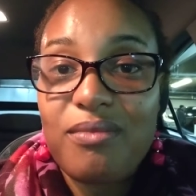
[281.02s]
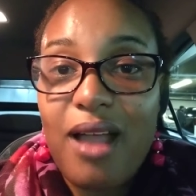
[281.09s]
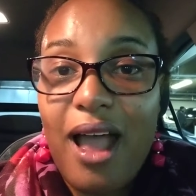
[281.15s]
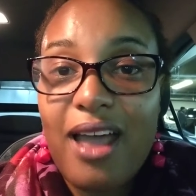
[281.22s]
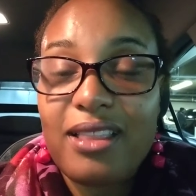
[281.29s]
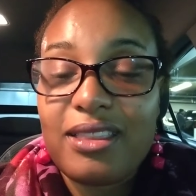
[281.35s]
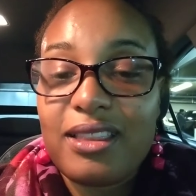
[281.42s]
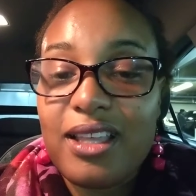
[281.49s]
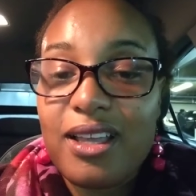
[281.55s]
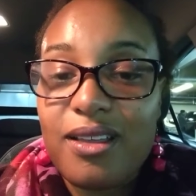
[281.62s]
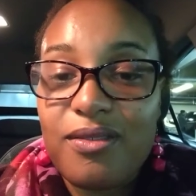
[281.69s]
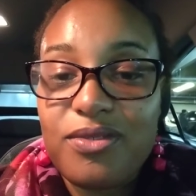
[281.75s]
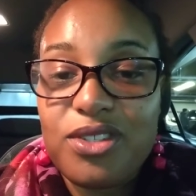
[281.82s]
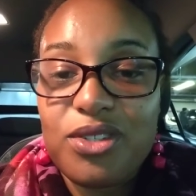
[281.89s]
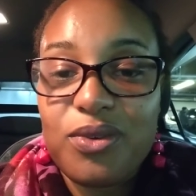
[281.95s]
I
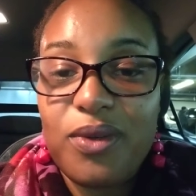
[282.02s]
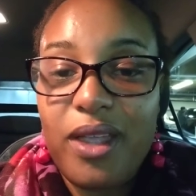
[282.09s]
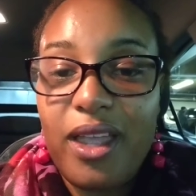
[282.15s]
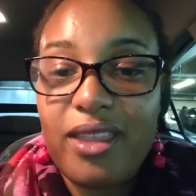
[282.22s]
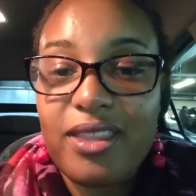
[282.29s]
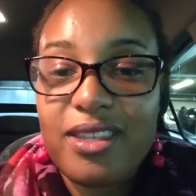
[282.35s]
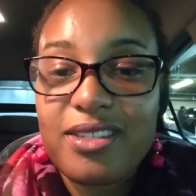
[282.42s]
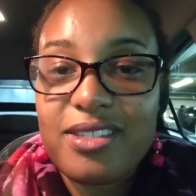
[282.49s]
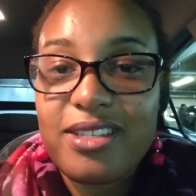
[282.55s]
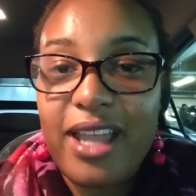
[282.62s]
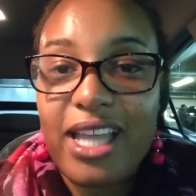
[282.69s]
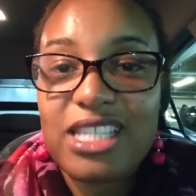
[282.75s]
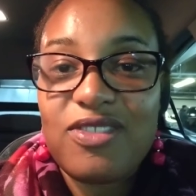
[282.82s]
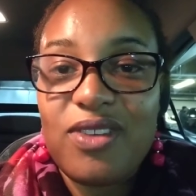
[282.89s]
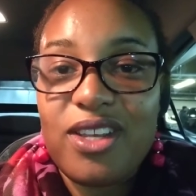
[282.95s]
love doing these
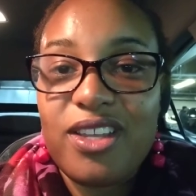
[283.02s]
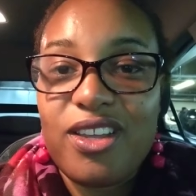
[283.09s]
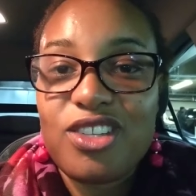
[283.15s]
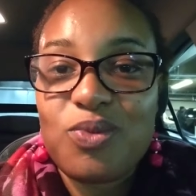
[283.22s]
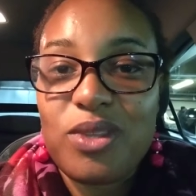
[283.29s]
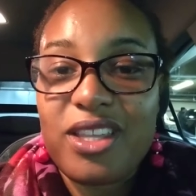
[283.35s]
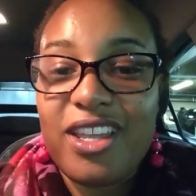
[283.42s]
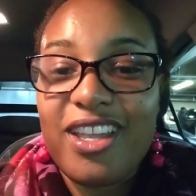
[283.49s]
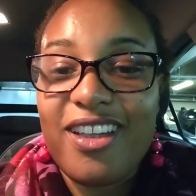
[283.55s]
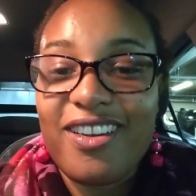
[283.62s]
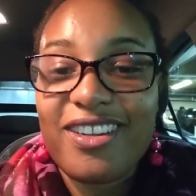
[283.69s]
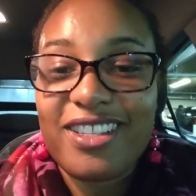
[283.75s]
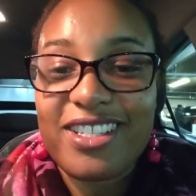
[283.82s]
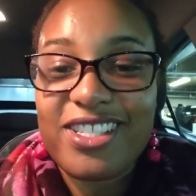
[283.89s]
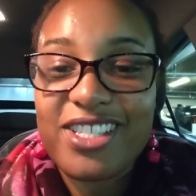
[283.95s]
dance videos with
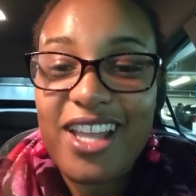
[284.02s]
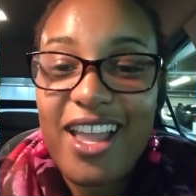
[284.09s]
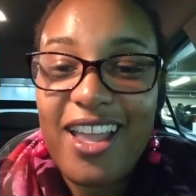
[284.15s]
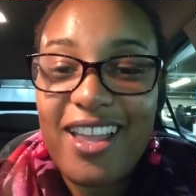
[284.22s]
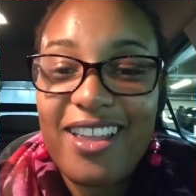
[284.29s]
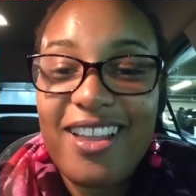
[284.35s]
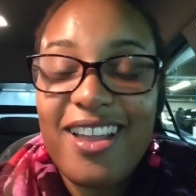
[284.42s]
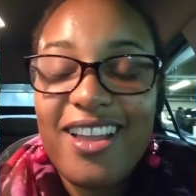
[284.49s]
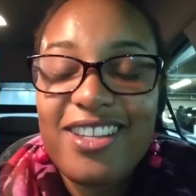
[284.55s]
Kiara Lachey.